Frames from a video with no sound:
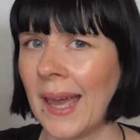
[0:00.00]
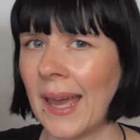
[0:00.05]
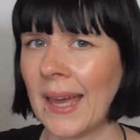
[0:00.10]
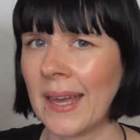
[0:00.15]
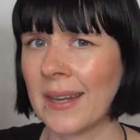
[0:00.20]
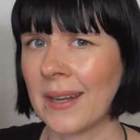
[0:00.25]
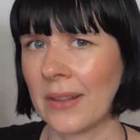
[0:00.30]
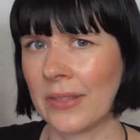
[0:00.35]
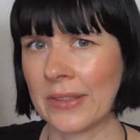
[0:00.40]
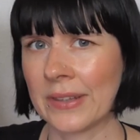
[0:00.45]

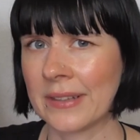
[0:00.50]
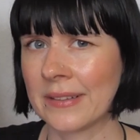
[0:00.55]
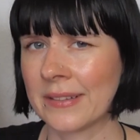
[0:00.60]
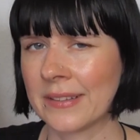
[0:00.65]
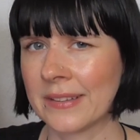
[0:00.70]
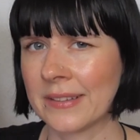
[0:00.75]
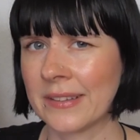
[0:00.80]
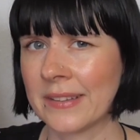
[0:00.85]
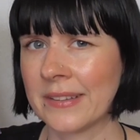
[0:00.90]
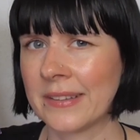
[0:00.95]
and I think
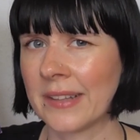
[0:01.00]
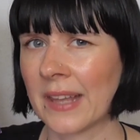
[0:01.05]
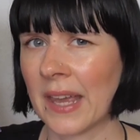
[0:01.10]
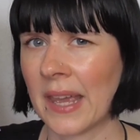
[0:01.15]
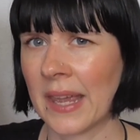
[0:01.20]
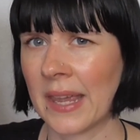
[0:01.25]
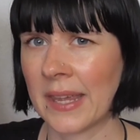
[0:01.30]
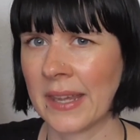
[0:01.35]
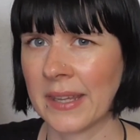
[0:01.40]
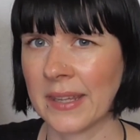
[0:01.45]
this is
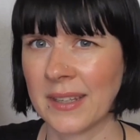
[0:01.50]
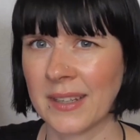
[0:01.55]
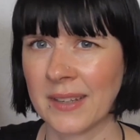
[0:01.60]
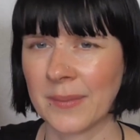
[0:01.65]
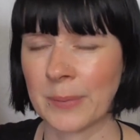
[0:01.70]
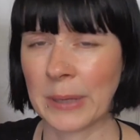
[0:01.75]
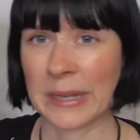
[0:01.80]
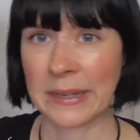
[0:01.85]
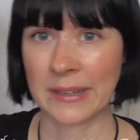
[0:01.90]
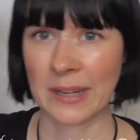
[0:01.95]

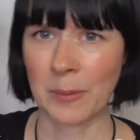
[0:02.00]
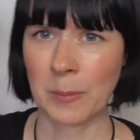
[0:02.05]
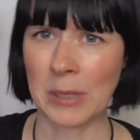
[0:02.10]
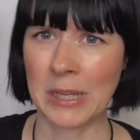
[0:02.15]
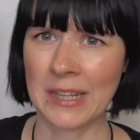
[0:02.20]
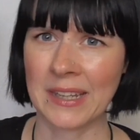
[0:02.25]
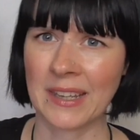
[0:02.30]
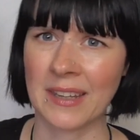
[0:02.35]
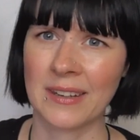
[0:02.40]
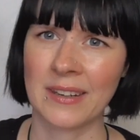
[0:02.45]
a
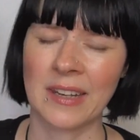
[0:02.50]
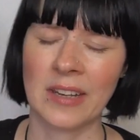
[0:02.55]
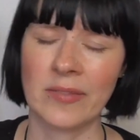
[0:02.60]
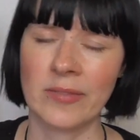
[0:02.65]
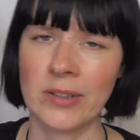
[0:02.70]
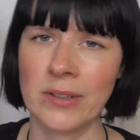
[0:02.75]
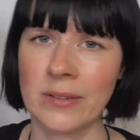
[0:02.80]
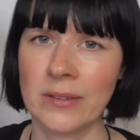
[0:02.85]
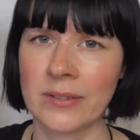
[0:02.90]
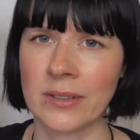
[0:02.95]
pandemic
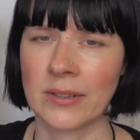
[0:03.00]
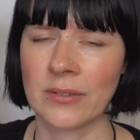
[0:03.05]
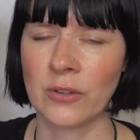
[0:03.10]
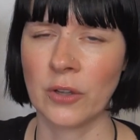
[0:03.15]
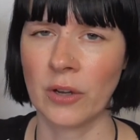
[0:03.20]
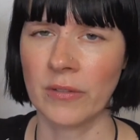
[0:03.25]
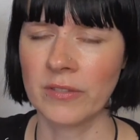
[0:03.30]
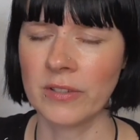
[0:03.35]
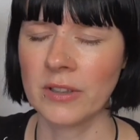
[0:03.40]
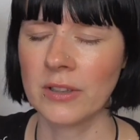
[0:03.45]

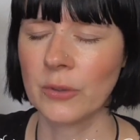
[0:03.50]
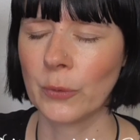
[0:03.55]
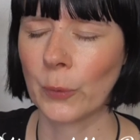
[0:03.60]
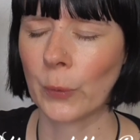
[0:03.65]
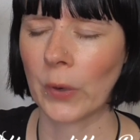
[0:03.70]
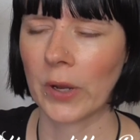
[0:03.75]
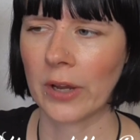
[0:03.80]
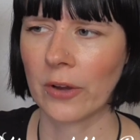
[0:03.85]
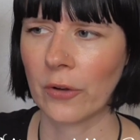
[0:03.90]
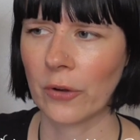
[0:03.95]
novel
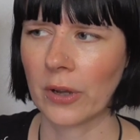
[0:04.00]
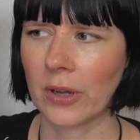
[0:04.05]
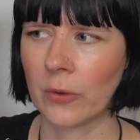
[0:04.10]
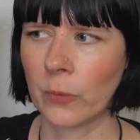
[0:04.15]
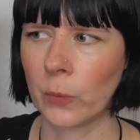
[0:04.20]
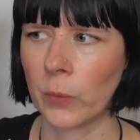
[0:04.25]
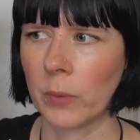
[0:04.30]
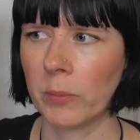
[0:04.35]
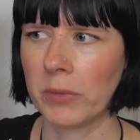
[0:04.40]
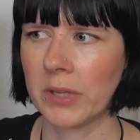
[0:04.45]
where a
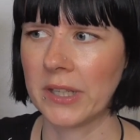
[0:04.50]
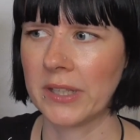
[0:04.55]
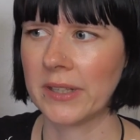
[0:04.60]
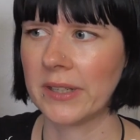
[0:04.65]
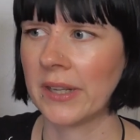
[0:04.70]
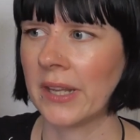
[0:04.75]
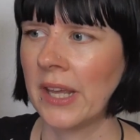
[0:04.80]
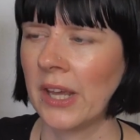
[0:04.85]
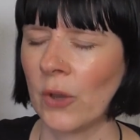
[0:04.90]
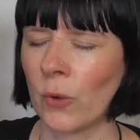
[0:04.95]

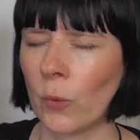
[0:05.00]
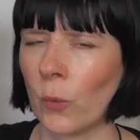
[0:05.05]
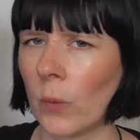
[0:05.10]
woman